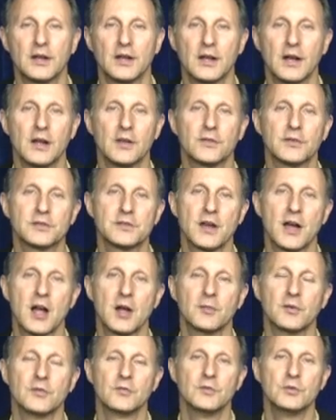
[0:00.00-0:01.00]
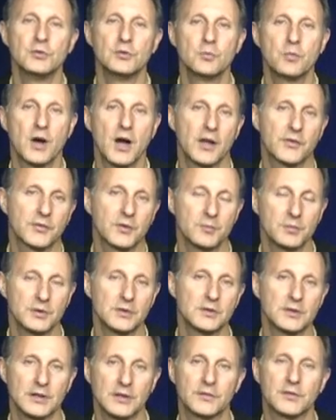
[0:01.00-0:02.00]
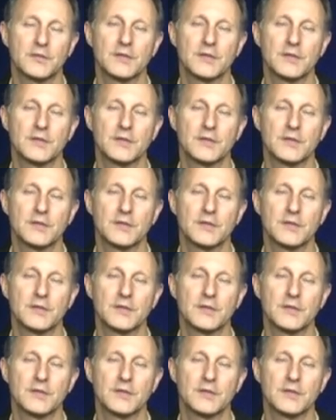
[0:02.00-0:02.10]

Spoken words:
a time of new possibilities,